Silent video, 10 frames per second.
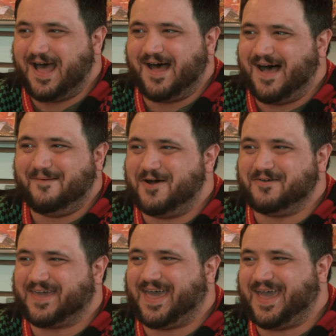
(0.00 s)
I'm
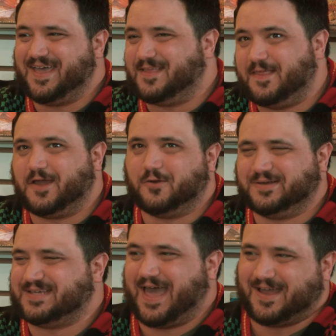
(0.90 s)
okay. And then they go
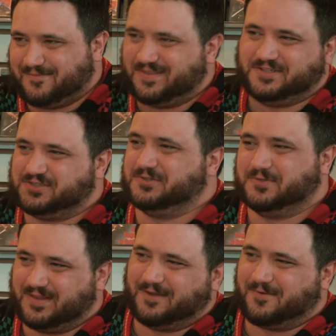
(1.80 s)
to attack him, and they
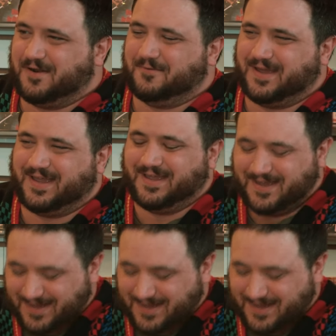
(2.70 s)
shoot, and they run yeah. away.